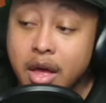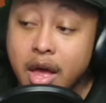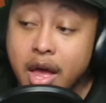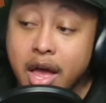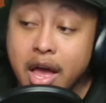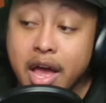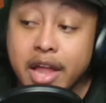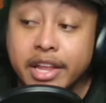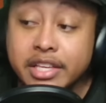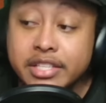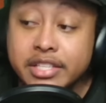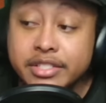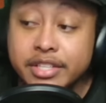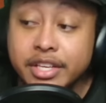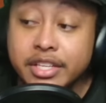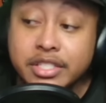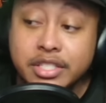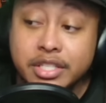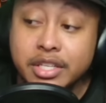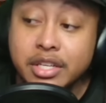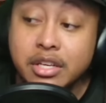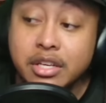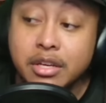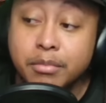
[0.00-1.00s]
An
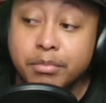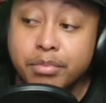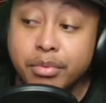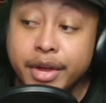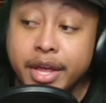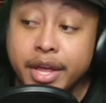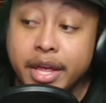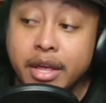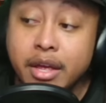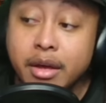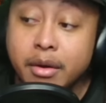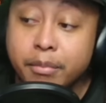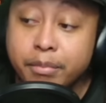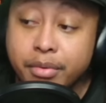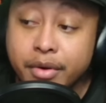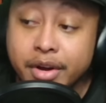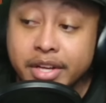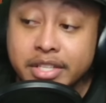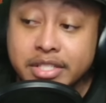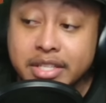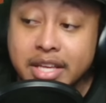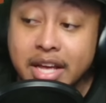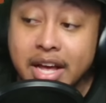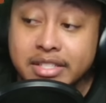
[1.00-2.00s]
extension could bring
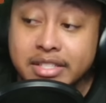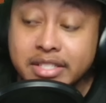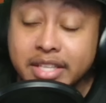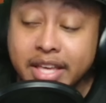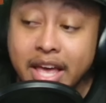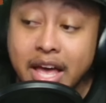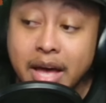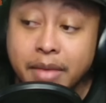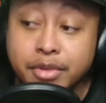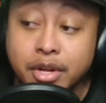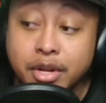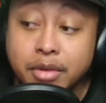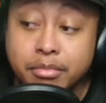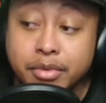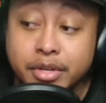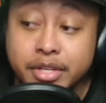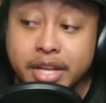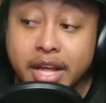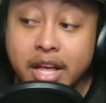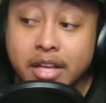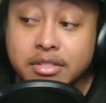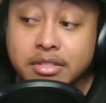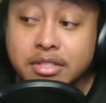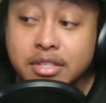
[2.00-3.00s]
Prescott's cap number
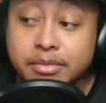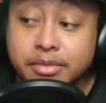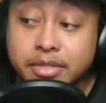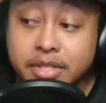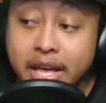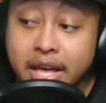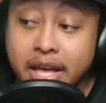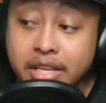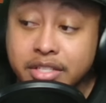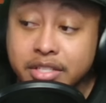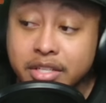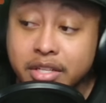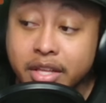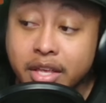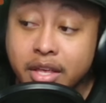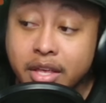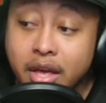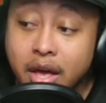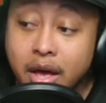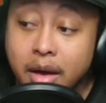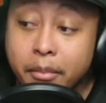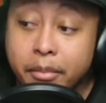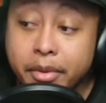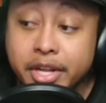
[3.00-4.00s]
down substantially,
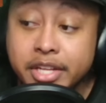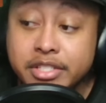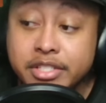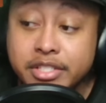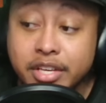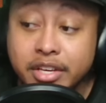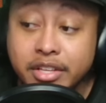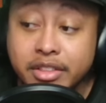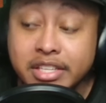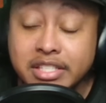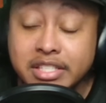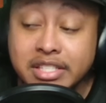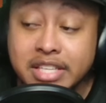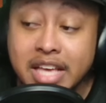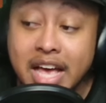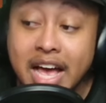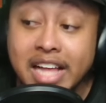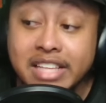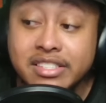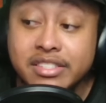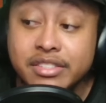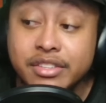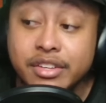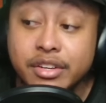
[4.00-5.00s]
but it took the
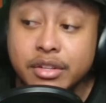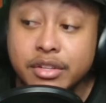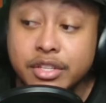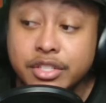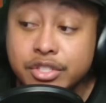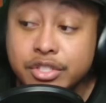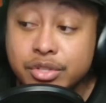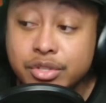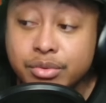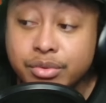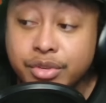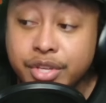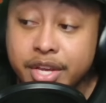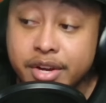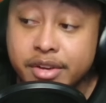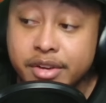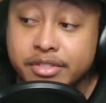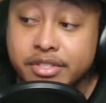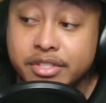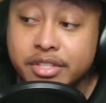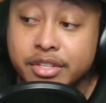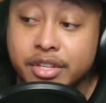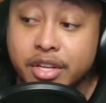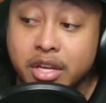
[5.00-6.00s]
sides nearly two
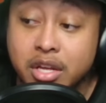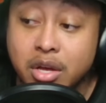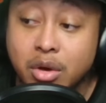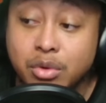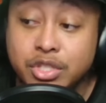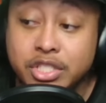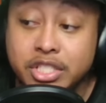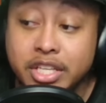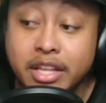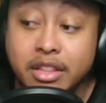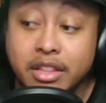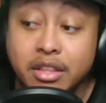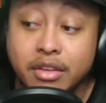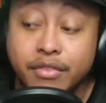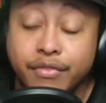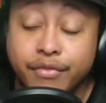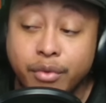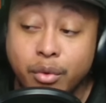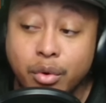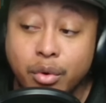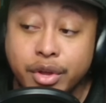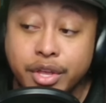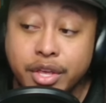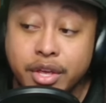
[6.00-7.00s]
years to negotiate the
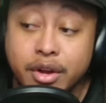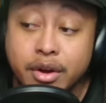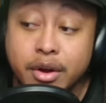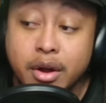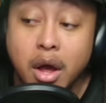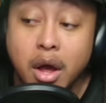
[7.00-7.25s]
four year,